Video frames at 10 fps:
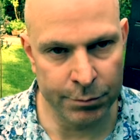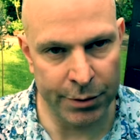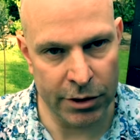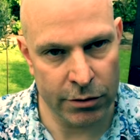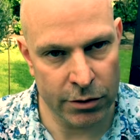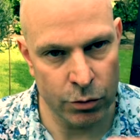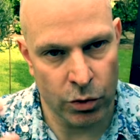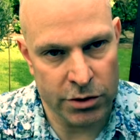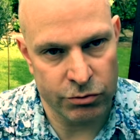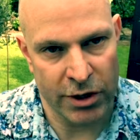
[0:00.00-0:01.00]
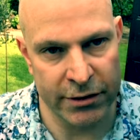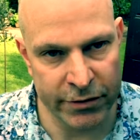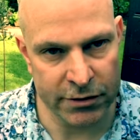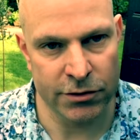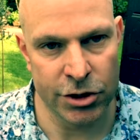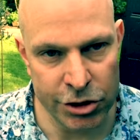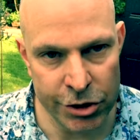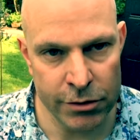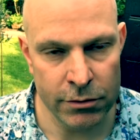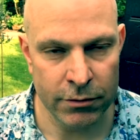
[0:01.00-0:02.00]
Blog what's relevant to
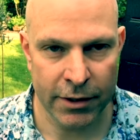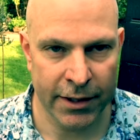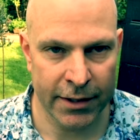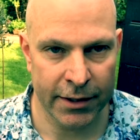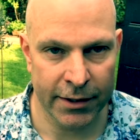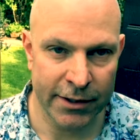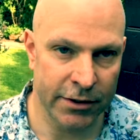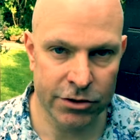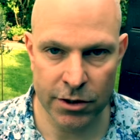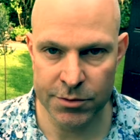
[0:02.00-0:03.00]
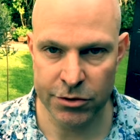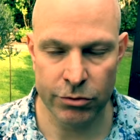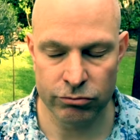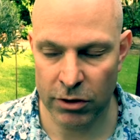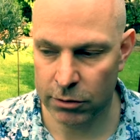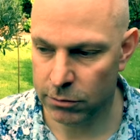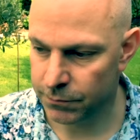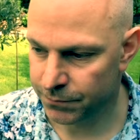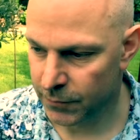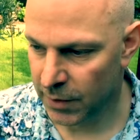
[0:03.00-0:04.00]
you and in terms of your role,
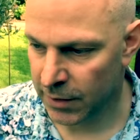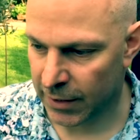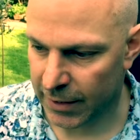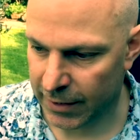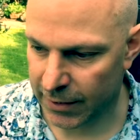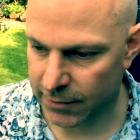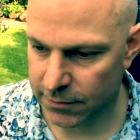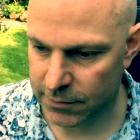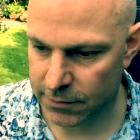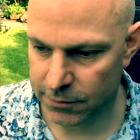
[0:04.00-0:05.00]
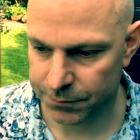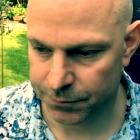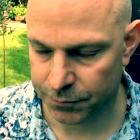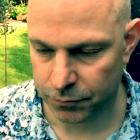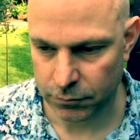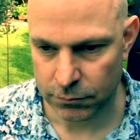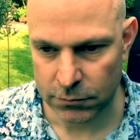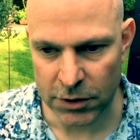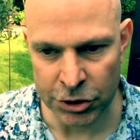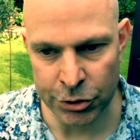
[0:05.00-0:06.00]
and
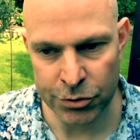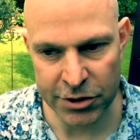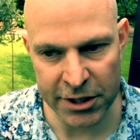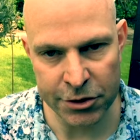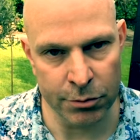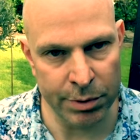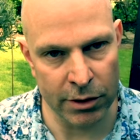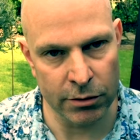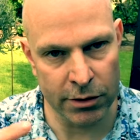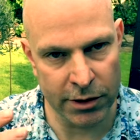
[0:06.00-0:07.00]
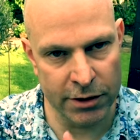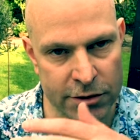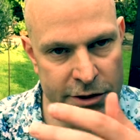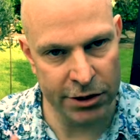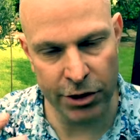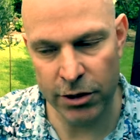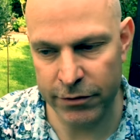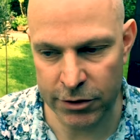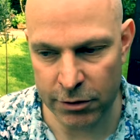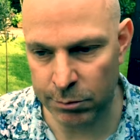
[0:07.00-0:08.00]
you'll see your blog kind of tick
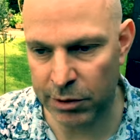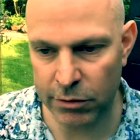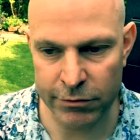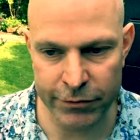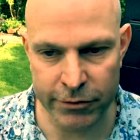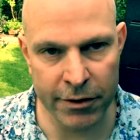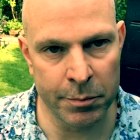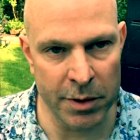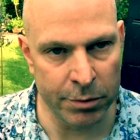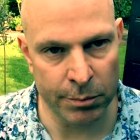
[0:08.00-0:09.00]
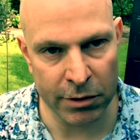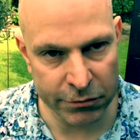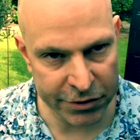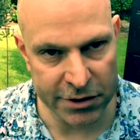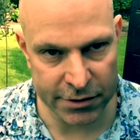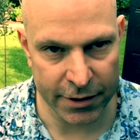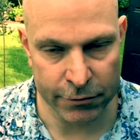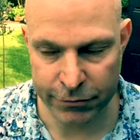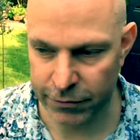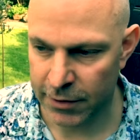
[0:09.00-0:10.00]
over. Don't blog for other people, blog for
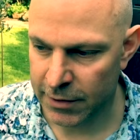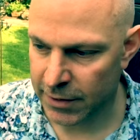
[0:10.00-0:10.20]
yourself,